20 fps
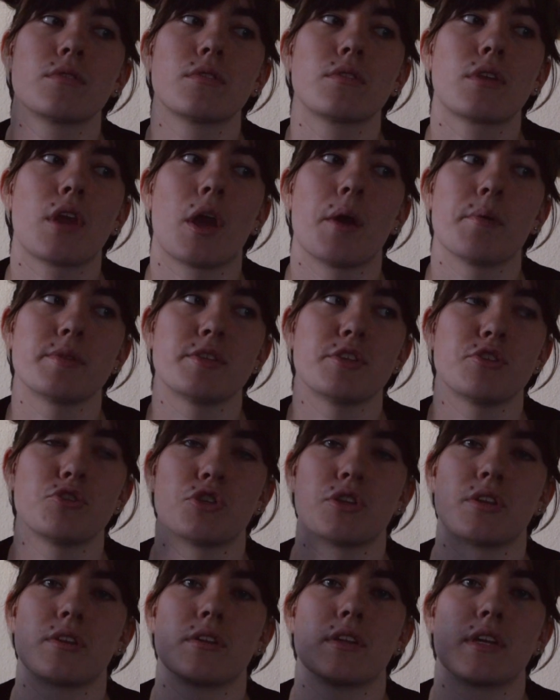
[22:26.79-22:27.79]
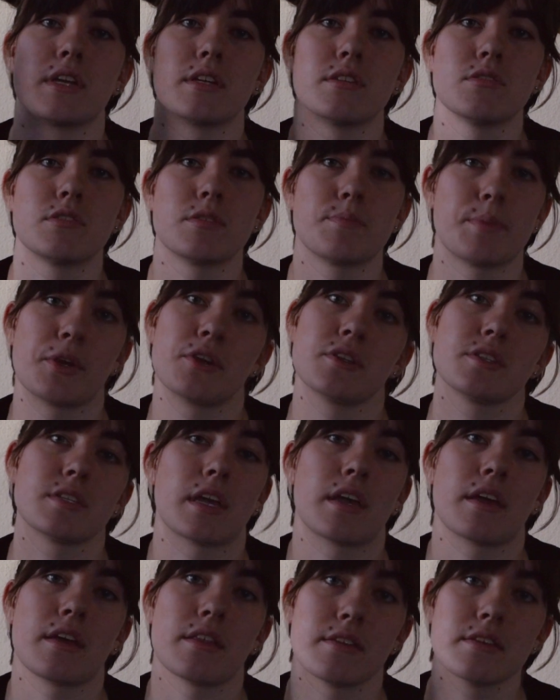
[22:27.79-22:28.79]
competition, it's Spirit
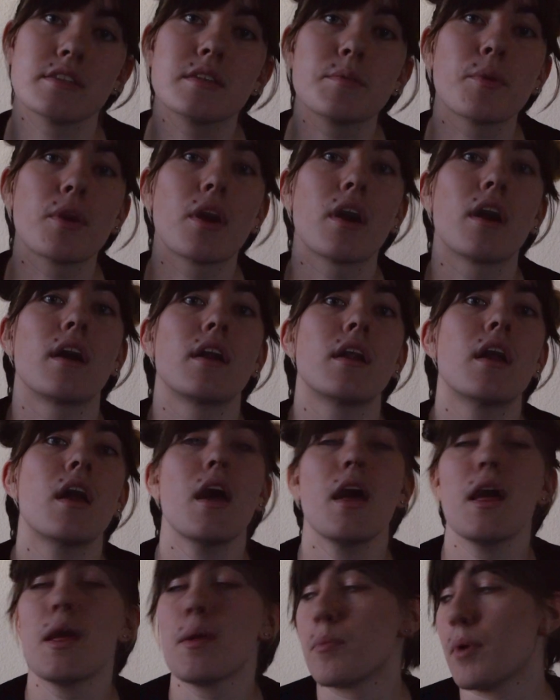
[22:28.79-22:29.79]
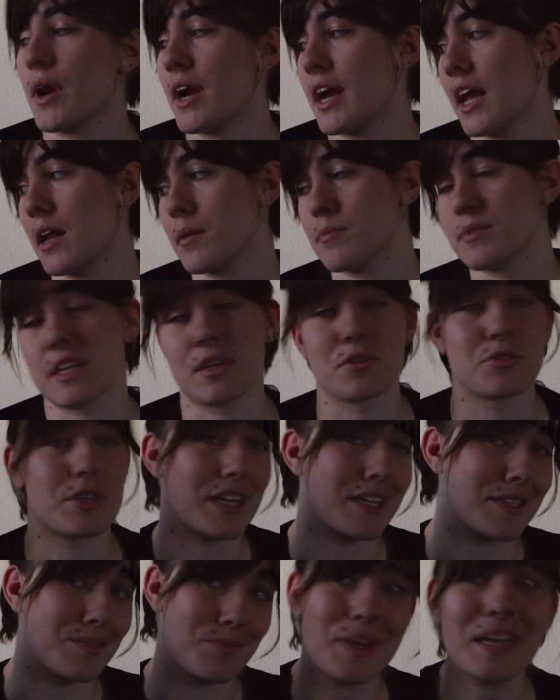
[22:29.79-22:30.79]
Stallion of the Cimarron. Bryan Adams'
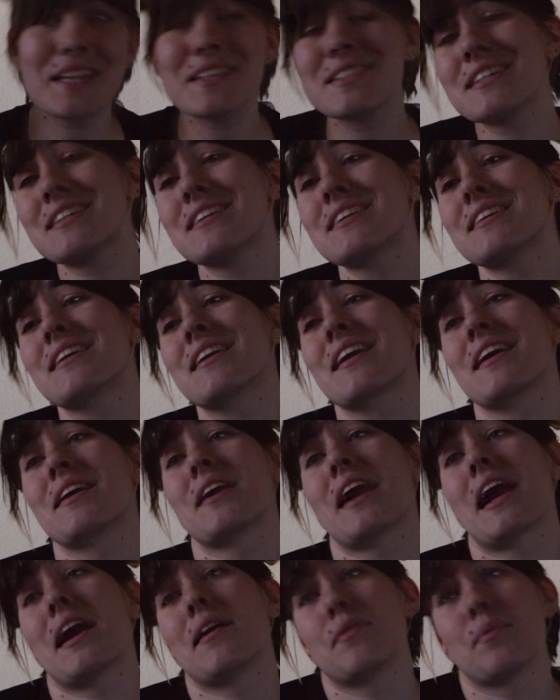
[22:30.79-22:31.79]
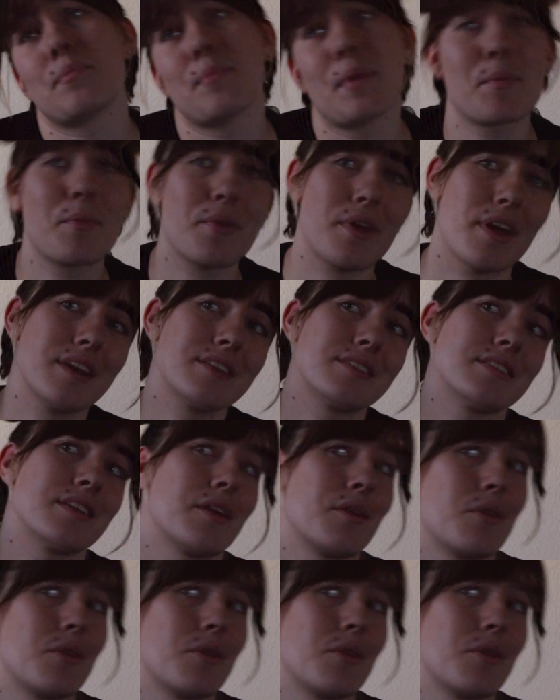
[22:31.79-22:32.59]
soundtrack is amazing. I have it memorized, I